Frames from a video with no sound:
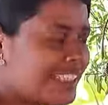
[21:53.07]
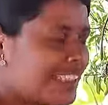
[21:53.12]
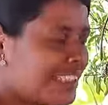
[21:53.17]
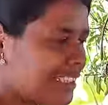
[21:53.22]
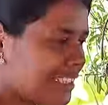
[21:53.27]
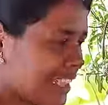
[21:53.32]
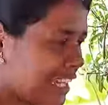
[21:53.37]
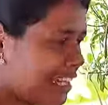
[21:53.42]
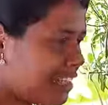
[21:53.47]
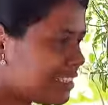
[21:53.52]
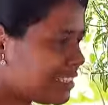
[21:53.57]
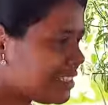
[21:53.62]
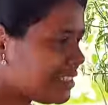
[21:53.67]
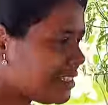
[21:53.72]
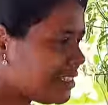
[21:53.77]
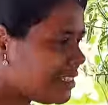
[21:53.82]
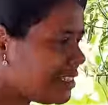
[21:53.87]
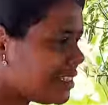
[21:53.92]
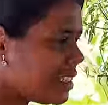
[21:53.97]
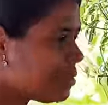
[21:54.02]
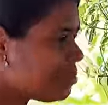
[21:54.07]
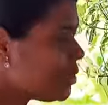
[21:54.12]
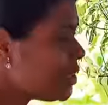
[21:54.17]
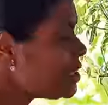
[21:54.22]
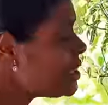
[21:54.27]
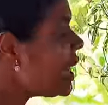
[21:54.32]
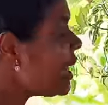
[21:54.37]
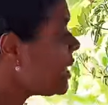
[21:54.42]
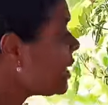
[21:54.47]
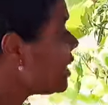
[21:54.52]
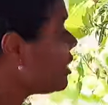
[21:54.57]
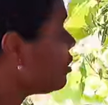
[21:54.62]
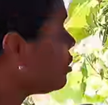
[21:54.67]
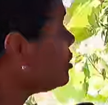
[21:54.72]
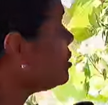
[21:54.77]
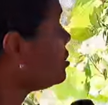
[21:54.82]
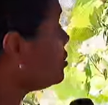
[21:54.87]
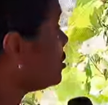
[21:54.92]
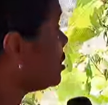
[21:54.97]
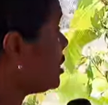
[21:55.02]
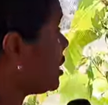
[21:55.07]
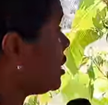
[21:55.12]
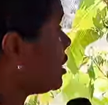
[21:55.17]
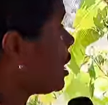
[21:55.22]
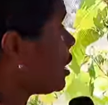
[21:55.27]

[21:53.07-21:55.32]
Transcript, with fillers: result, that means I can also see.